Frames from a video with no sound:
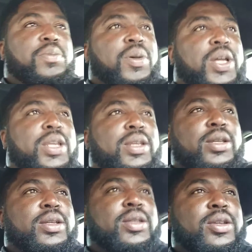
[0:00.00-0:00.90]
But
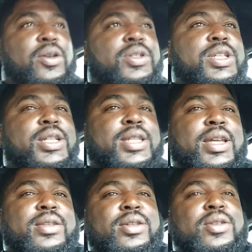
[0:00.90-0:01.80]
you know, it's just
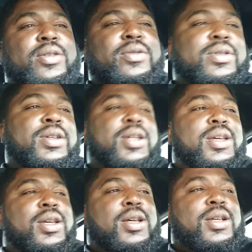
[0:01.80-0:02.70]
that, you know,
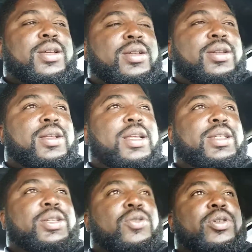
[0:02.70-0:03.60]
I
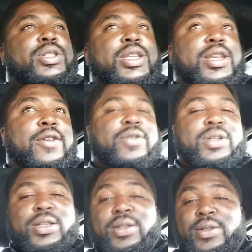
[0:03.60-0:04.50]
just noticed the
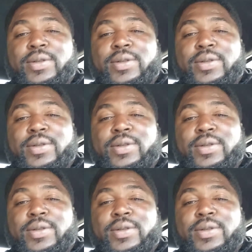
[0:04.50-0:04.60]
difference.